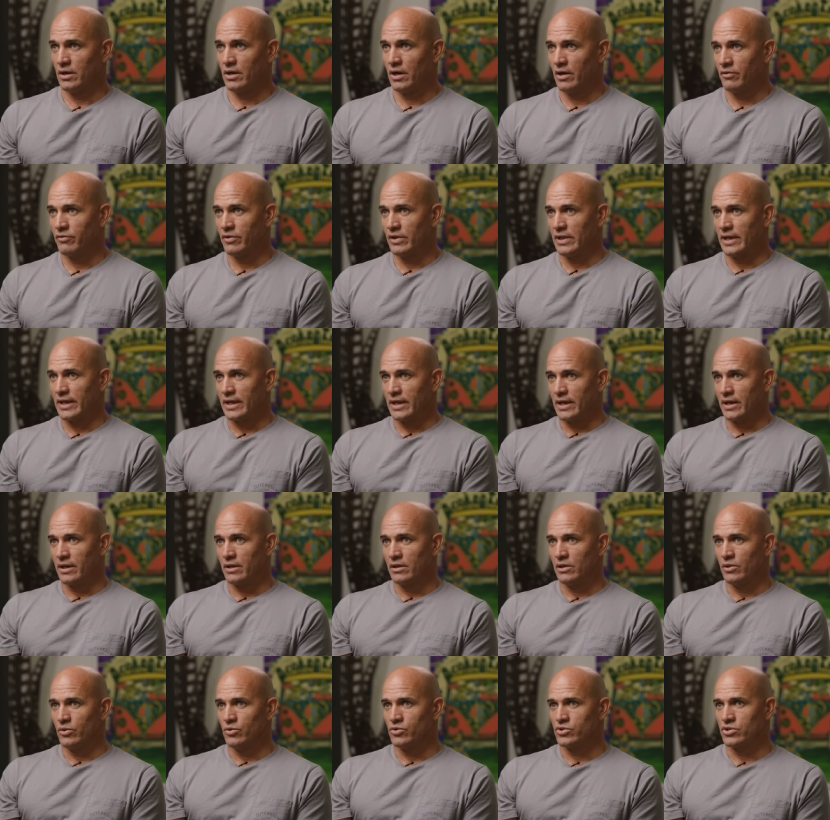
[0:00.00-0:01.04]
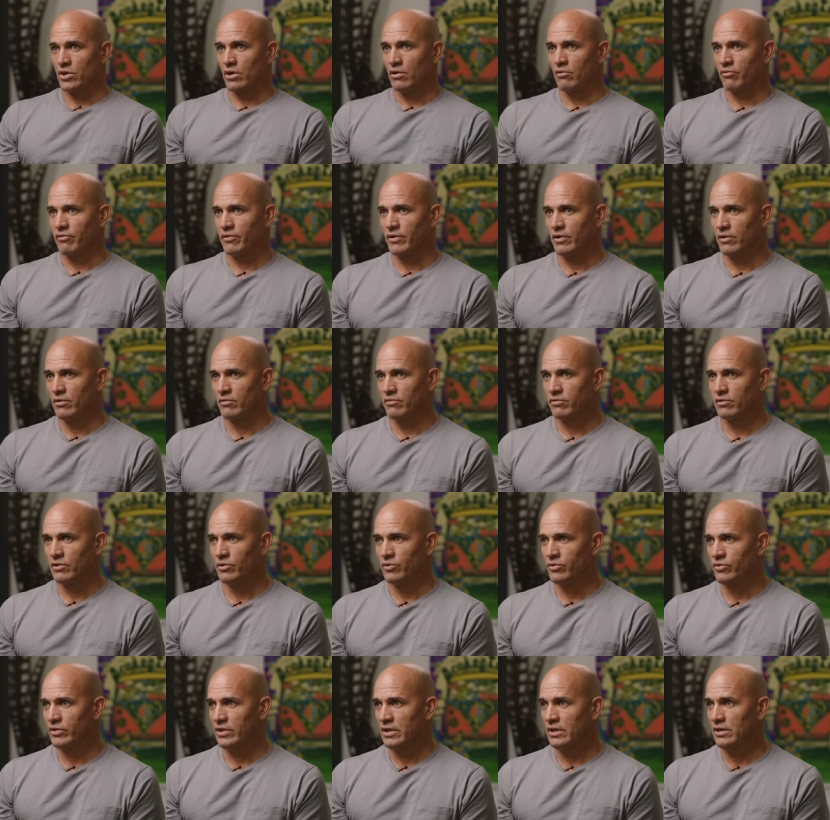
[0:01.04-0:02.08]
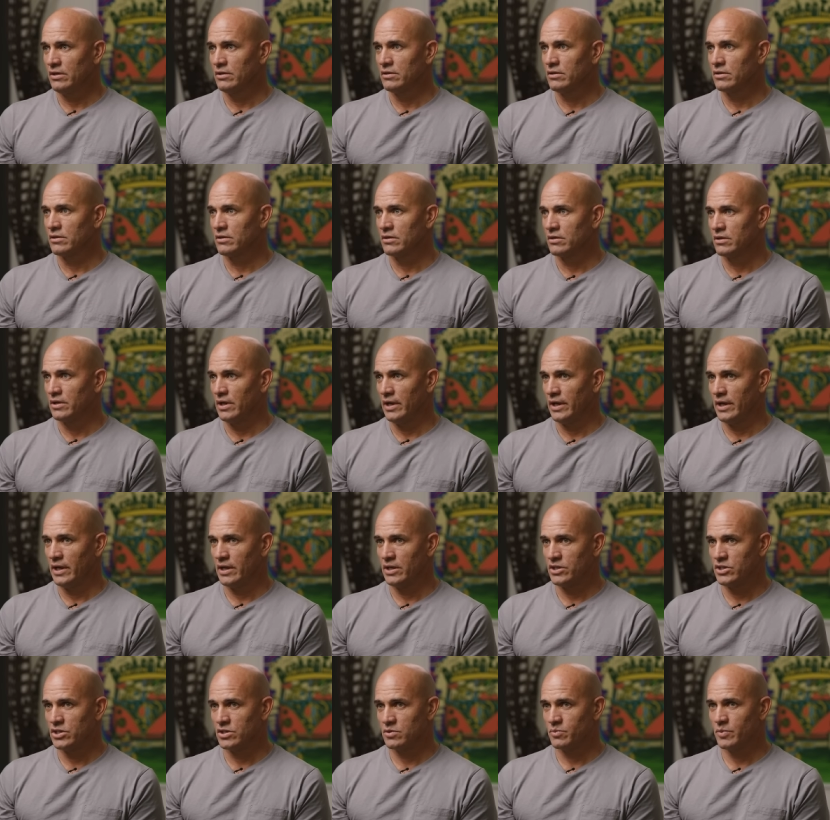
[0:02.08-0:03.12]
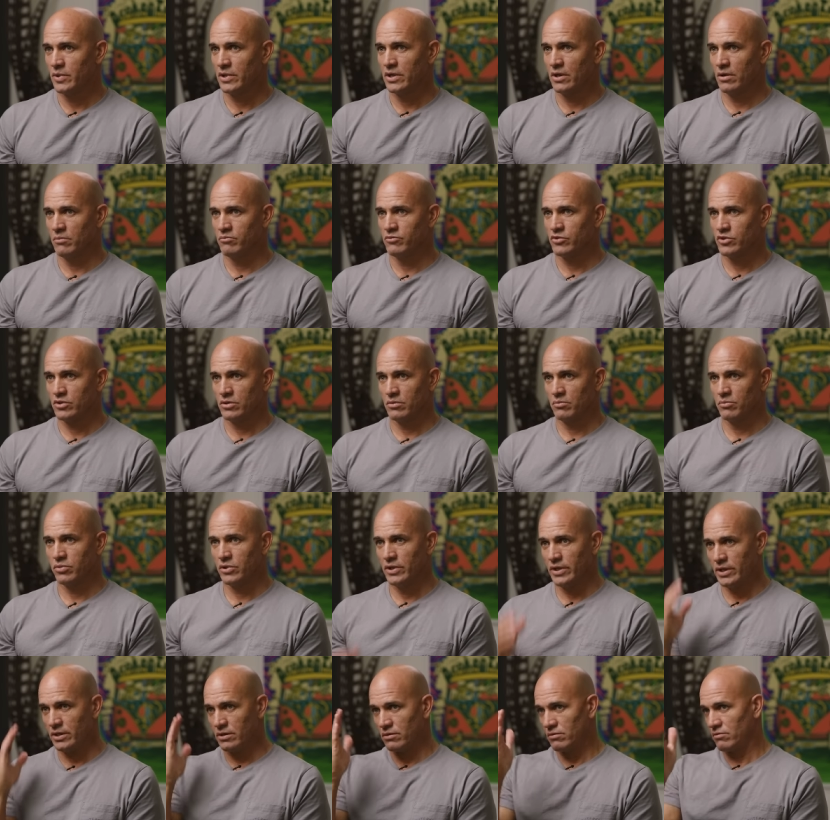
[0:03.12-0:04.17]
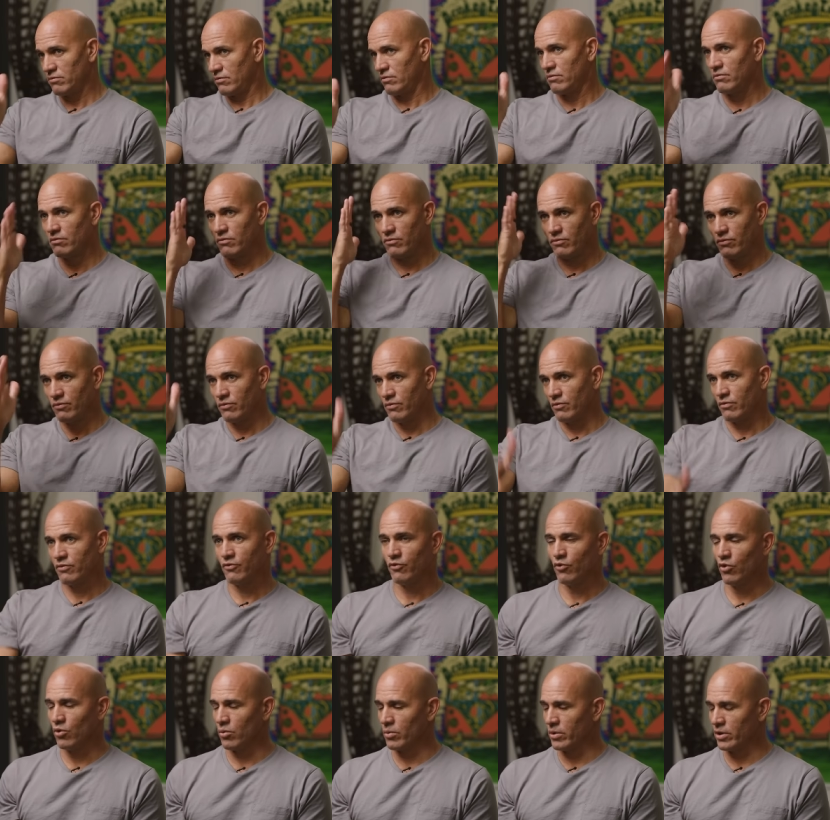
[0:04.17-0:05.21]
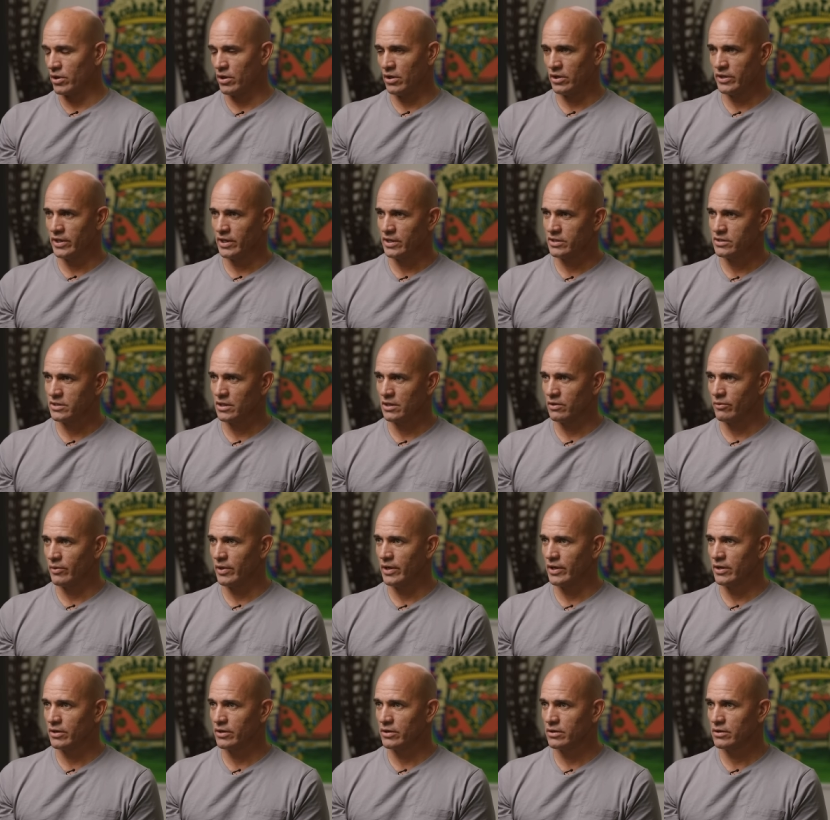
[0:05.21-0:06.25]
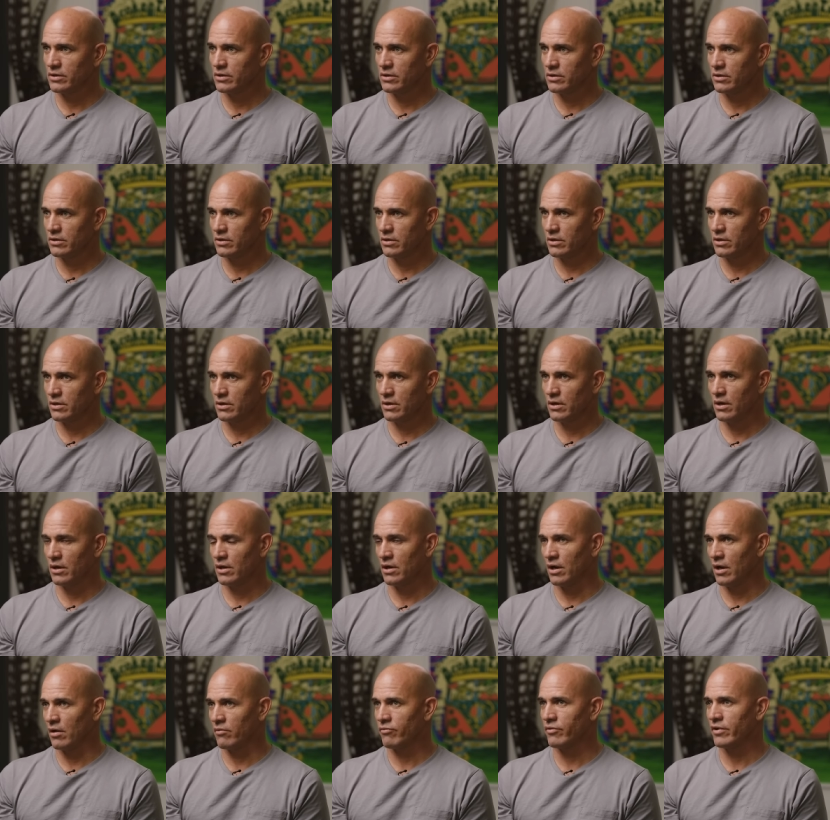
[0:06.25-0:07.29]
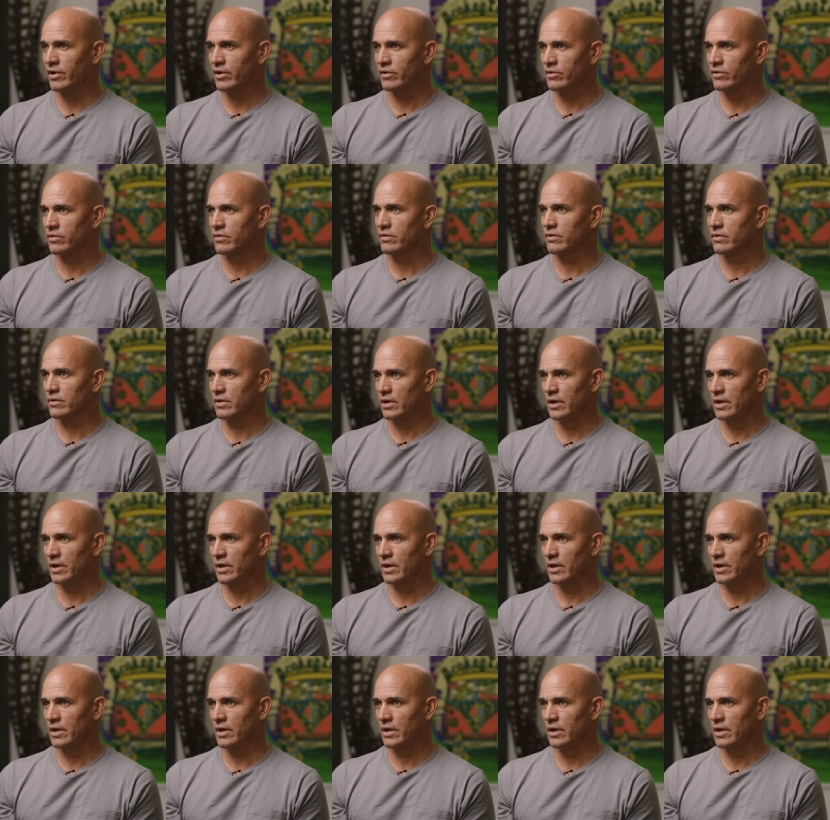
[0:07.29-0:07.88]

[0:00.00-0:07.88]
I feel like I lose all fear of losing, and it just becomes complete forward on the accelerator confidence.